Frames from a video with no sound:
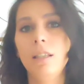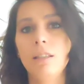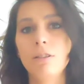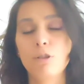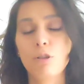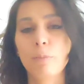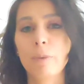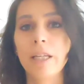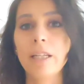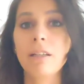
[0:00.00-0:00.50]
The
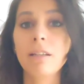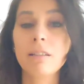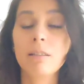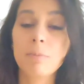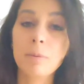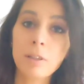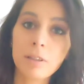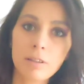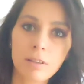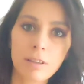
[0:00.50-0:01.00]
somatic
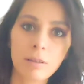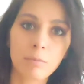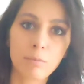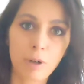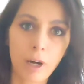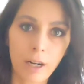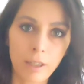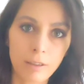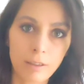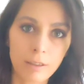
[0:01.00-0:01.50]
experiencing
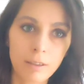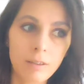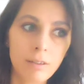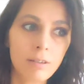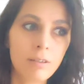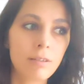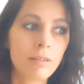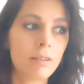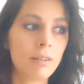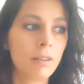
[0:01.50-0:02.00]

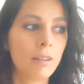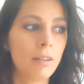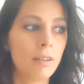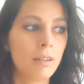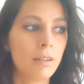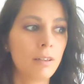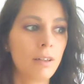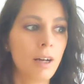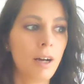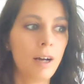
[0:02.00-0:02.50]
practice,
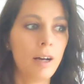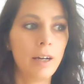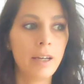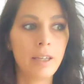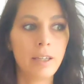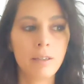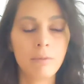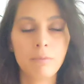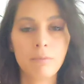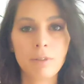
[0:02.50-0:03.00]

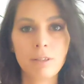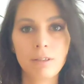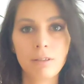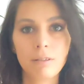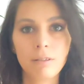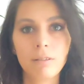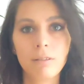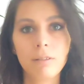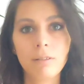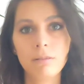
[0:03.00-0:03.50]
I am
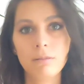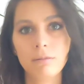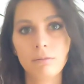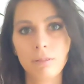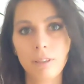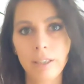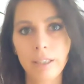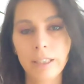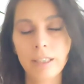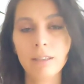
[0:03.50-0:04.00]
still
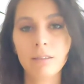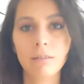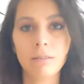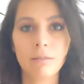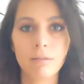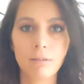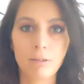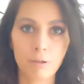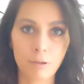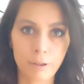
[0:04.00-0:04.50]
in
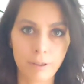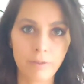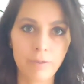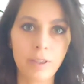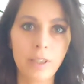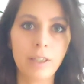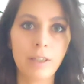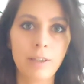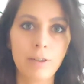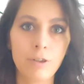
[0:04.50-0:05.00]

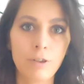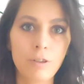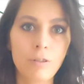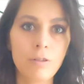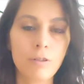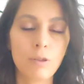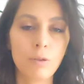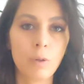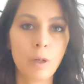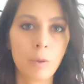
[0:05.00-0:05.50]

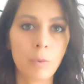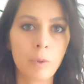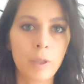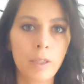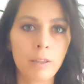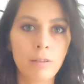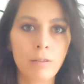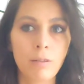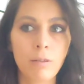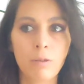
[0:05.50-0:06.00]
certification, so I
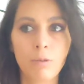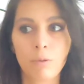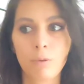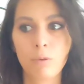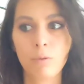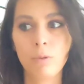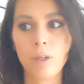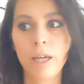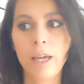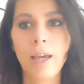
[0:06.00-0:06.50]
went
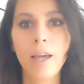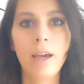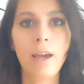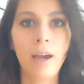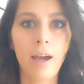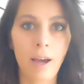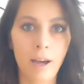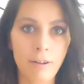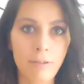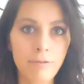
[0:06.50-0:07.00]
through
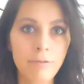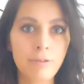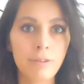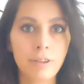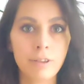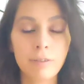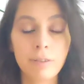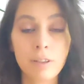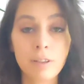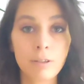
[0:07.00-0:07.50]
half
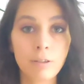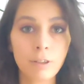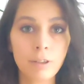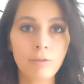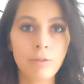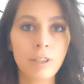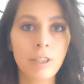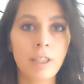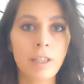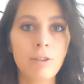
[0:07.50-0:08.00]
of the
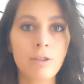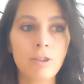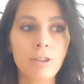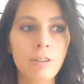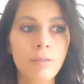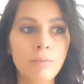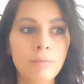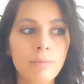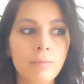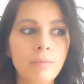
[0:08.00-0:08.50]

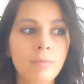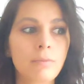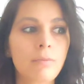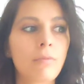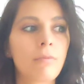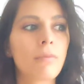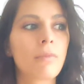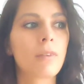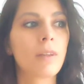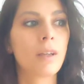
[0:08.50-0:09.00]
certification.
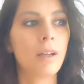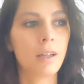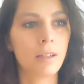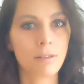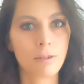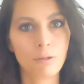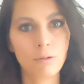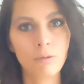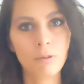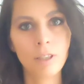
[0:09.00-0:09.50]

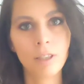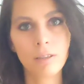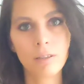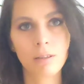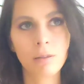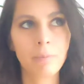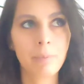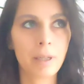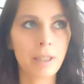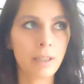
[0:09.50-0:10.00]
As soon
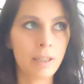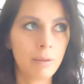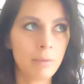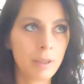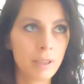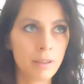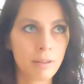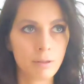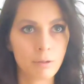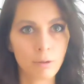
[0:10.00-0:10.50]
as the
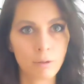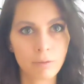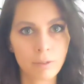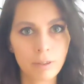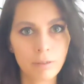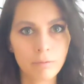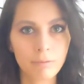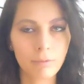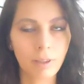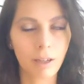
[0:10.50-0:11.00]
pandemic is
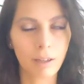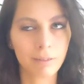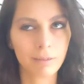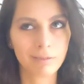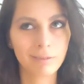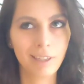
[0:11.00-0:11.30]
over